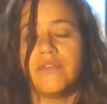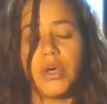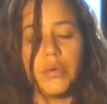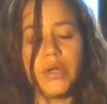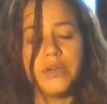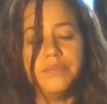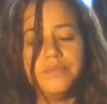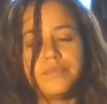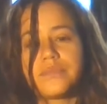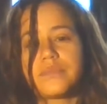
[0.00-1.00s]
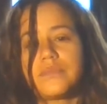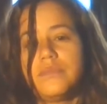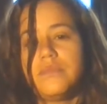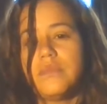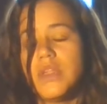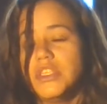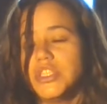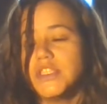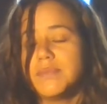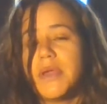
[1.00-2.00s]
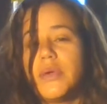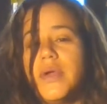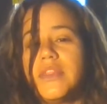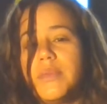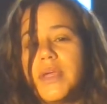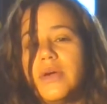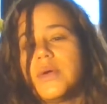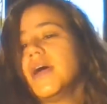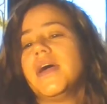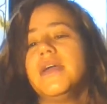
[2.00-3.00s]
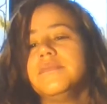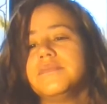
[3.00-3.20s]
forward, just bear with me, okay?